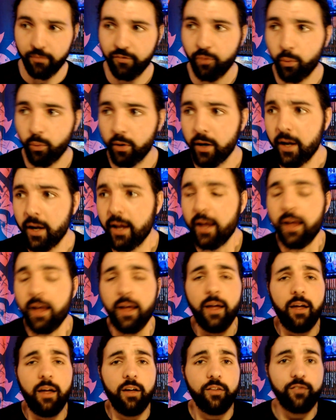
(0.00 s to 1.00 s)
For
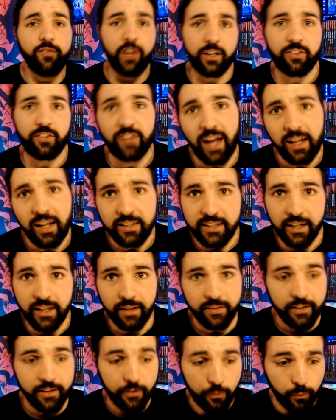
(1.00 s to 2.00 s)

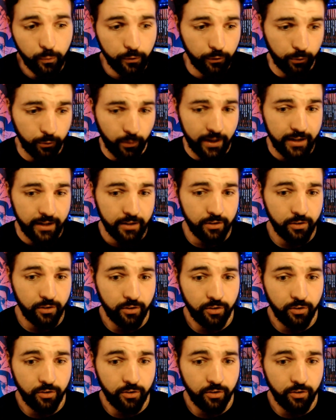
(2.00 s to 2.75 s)
Vex'ahlia, this was when